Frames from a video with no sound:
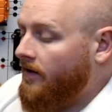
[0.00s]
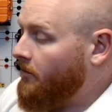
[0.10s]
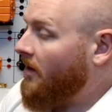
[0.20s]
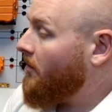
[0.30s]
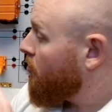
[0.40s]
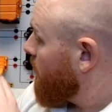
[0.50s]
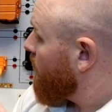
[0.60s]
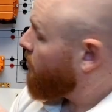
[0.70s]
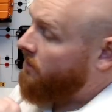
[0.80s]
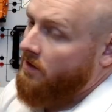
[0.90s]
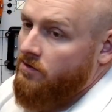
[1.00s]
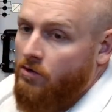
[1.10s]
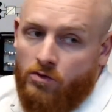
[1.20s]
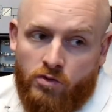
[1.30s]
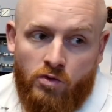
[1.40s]
can make measurements with the
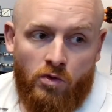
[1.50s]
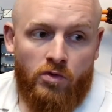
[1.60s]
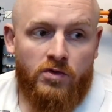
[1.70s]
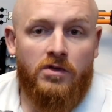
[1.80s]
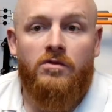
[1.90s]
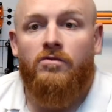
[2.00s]
internal tools